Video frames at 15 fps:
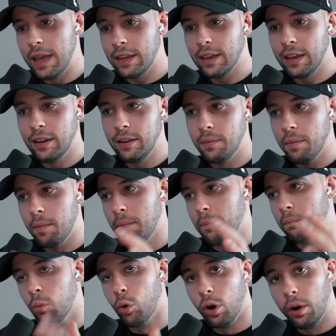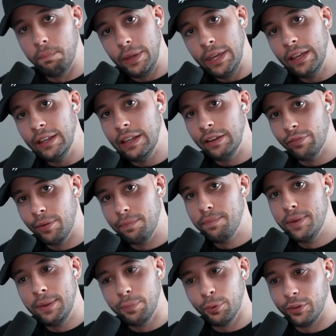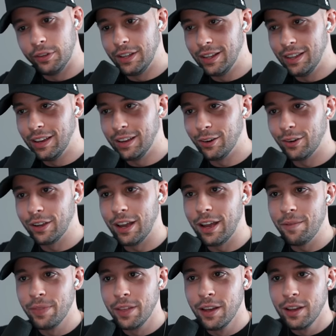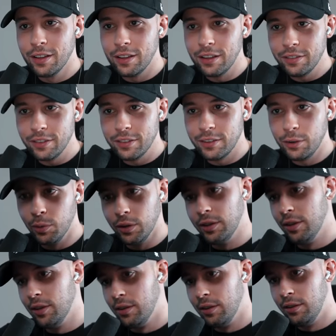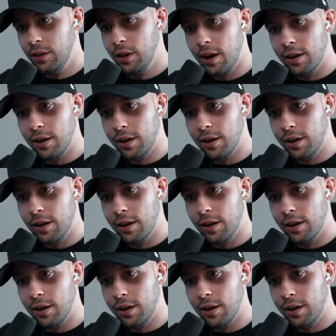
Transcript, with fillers: make it more appealing for people to click. Okay, let's just see what the, the